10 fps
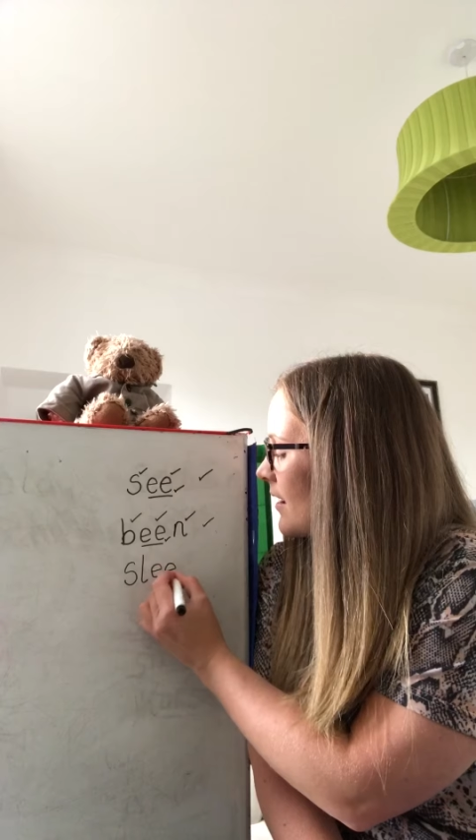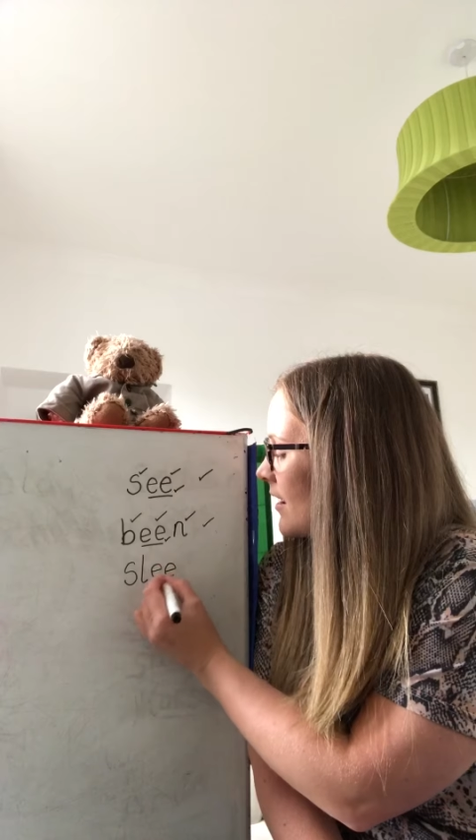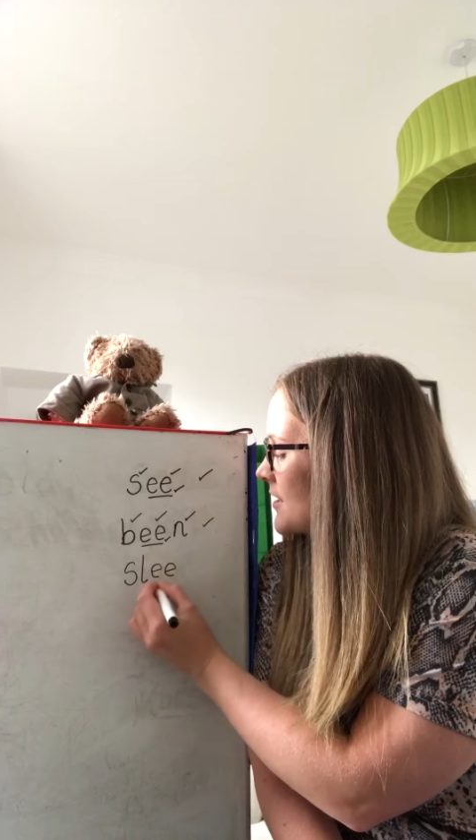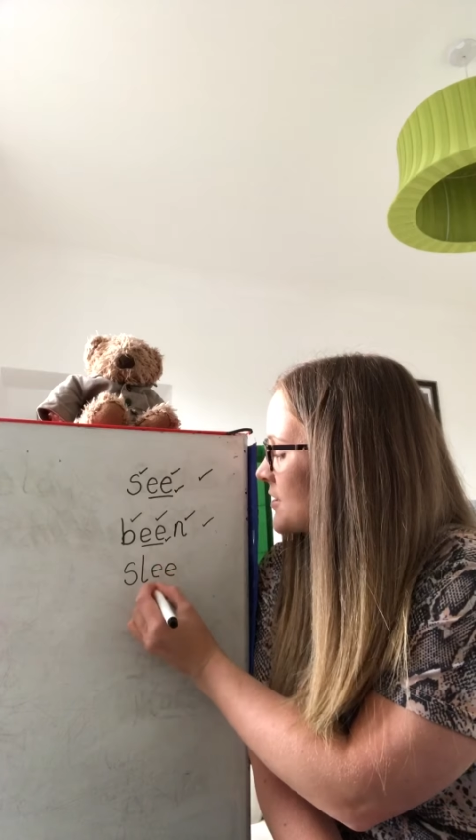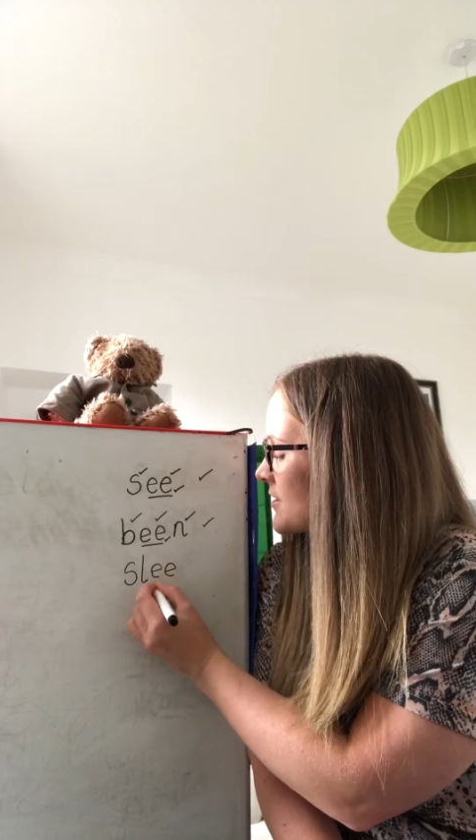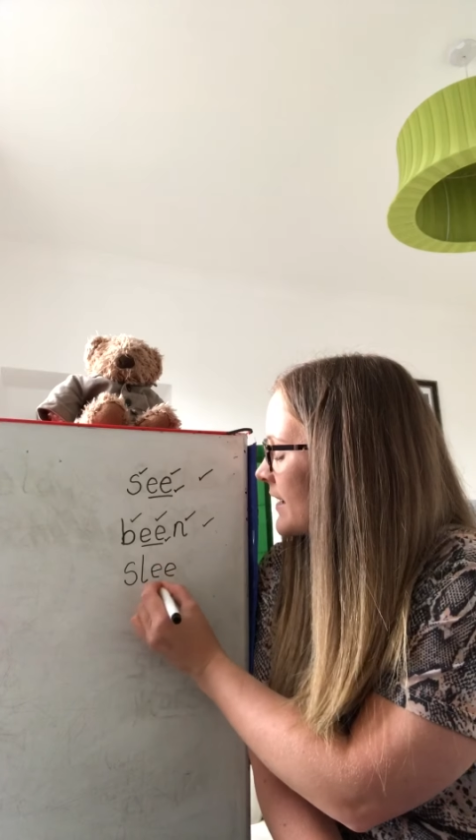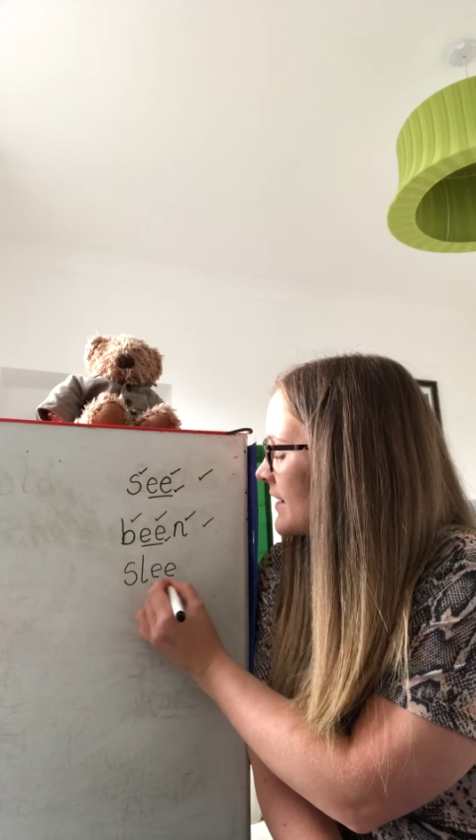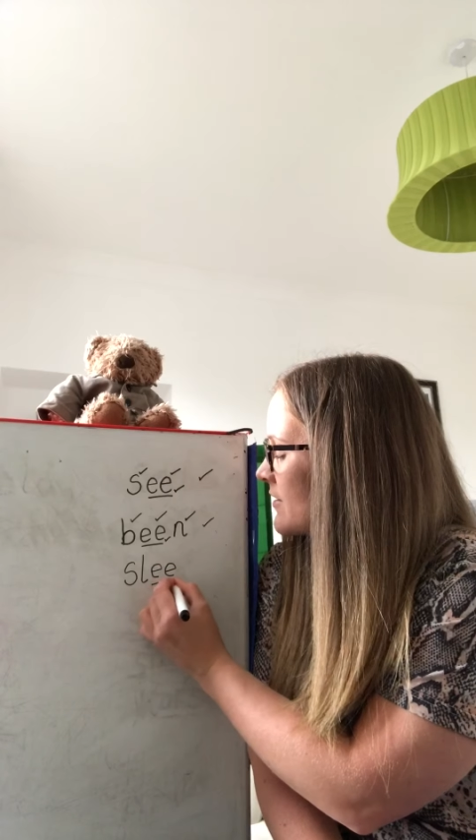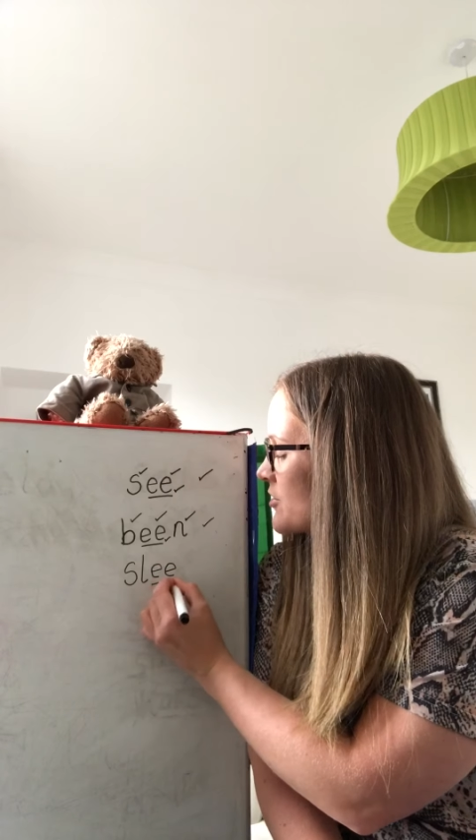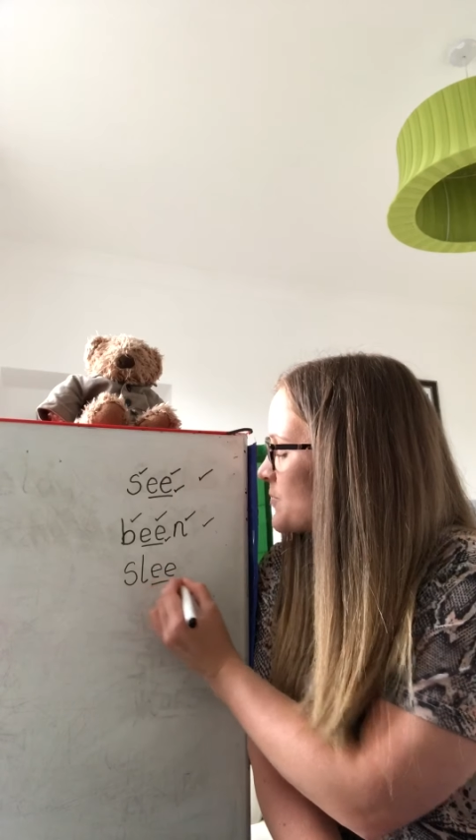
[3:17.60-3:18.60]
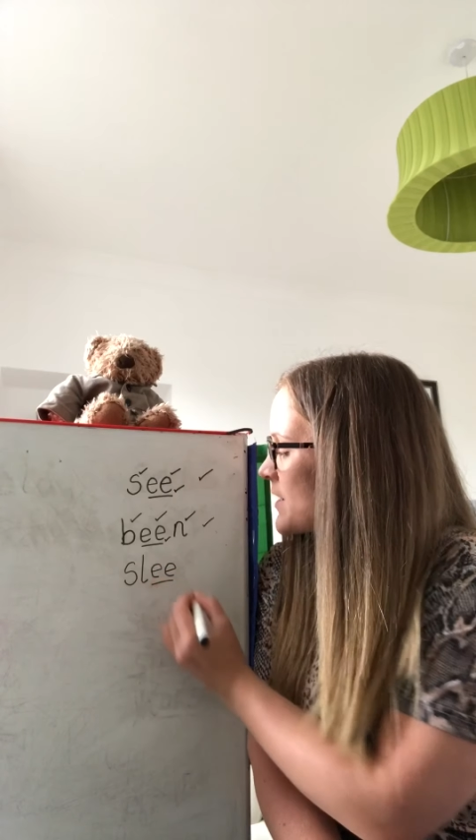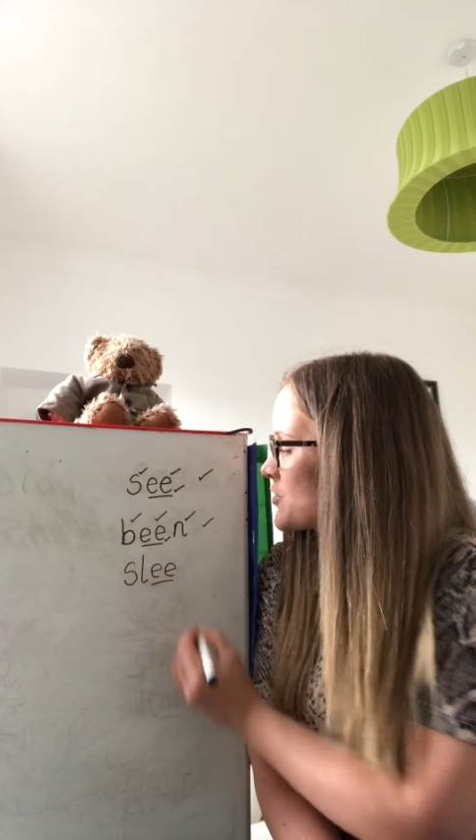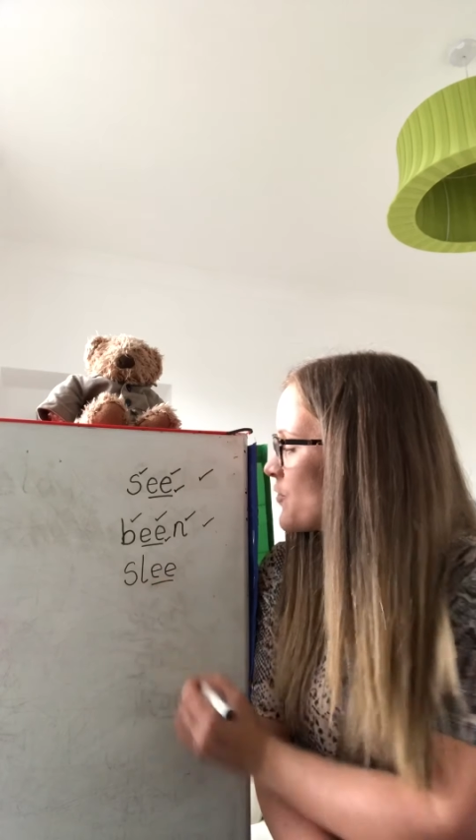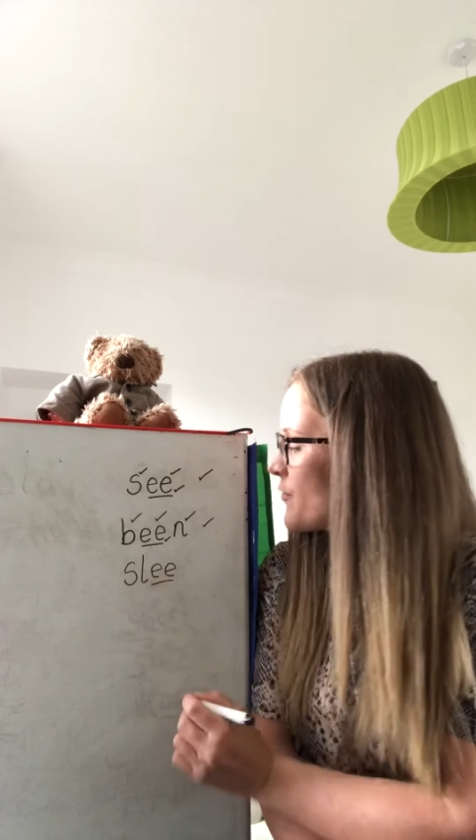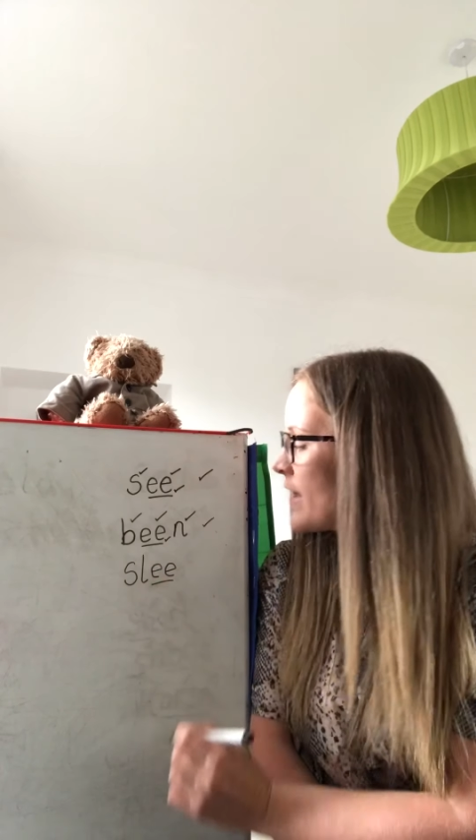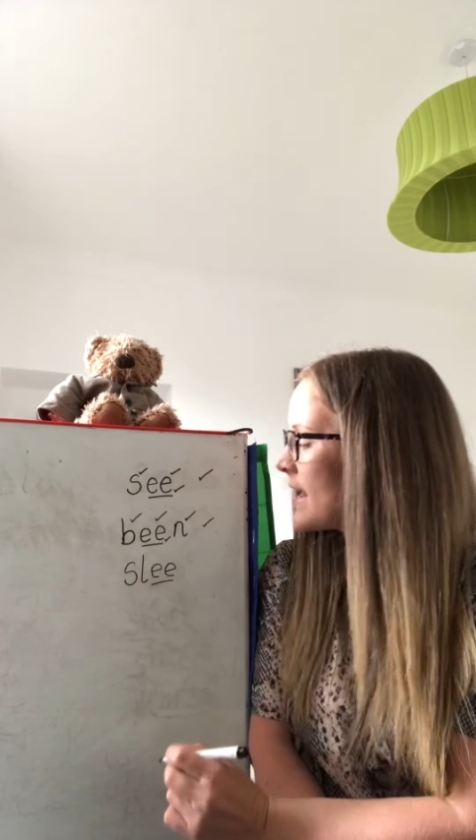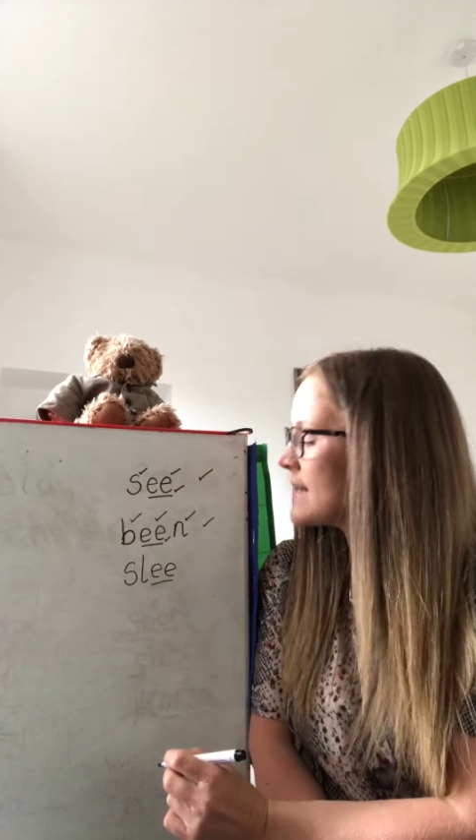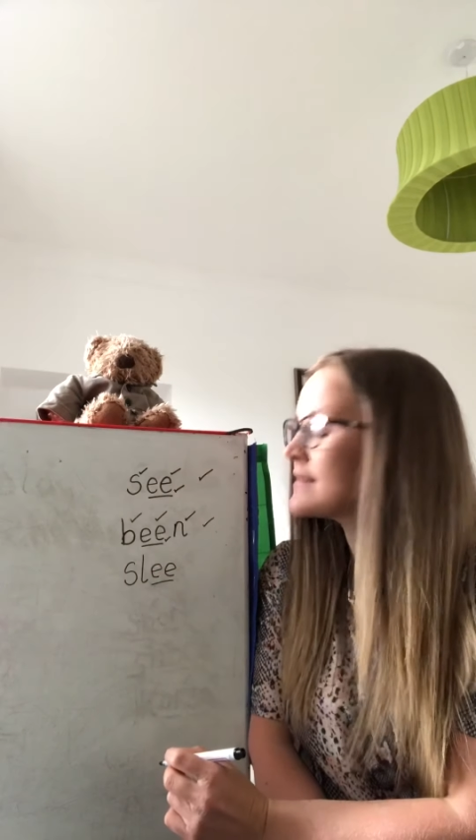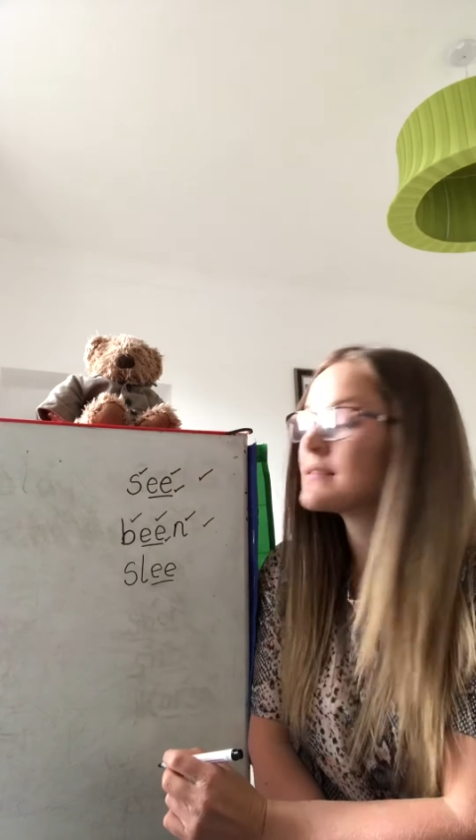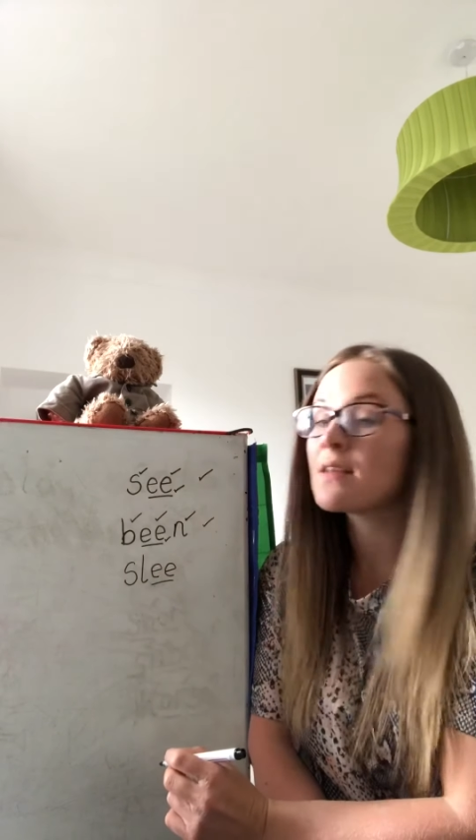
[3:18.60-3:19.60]
underlining our special
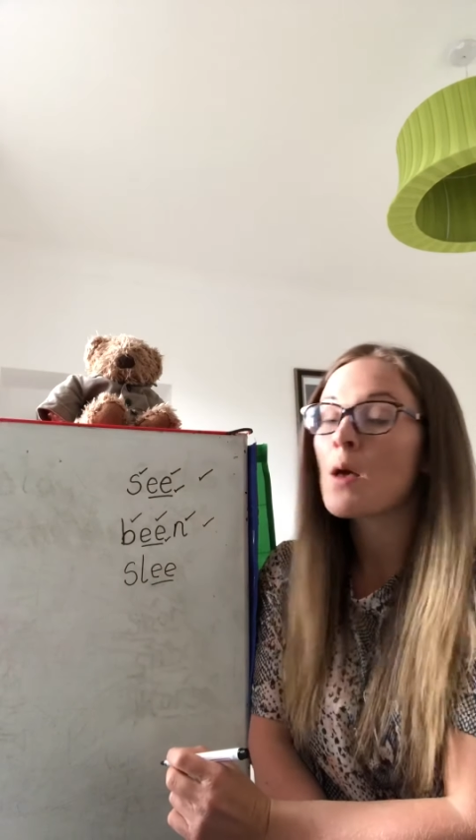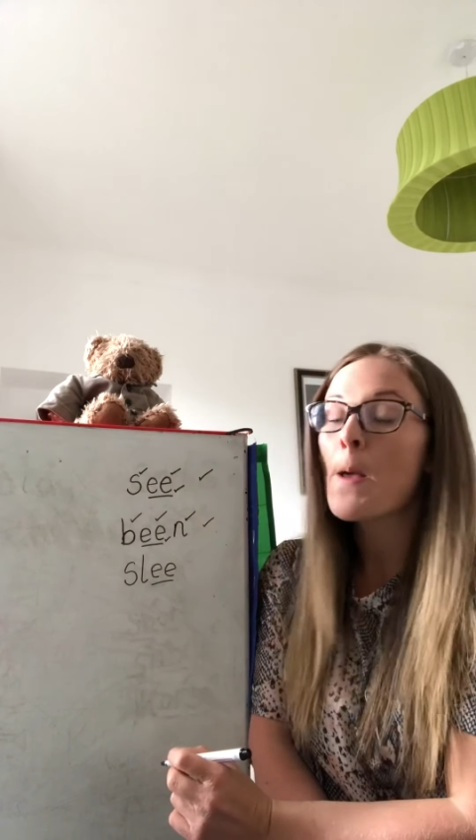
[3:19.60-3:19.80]
friends